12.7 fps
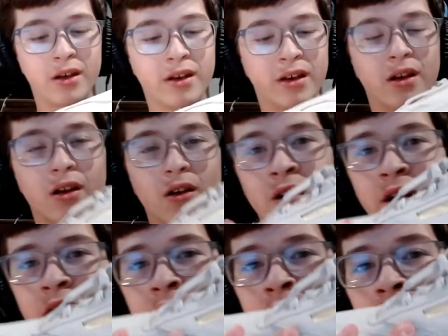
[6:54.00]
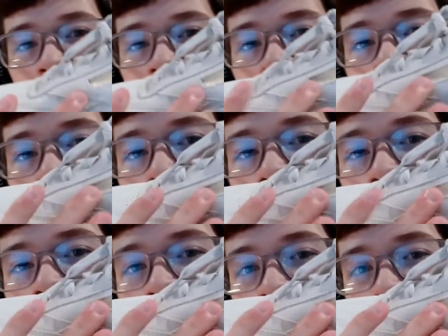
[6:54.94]
Right here, if you can
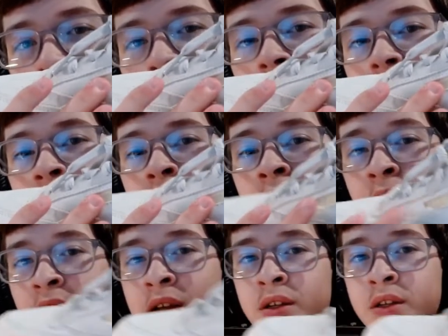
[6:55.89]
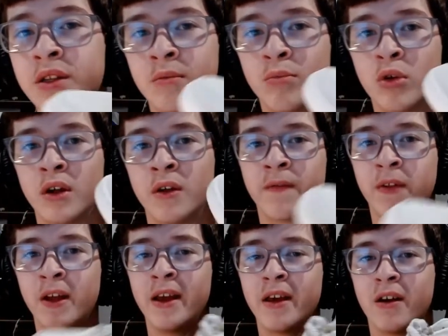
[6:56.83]
tell, it has the Britain
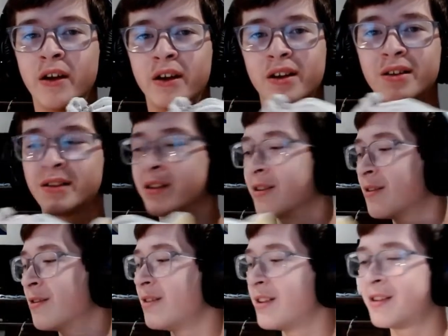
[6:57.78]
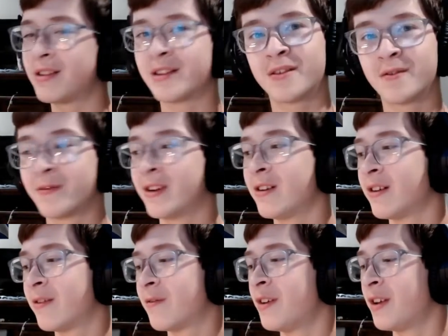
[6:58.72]
flag on it. So it's just very
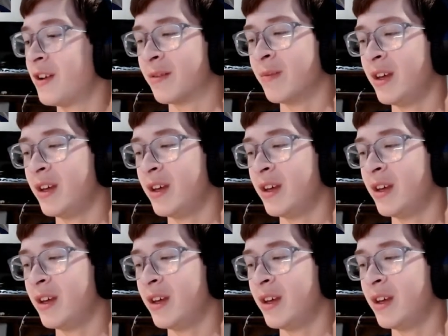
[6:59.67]
funny to me.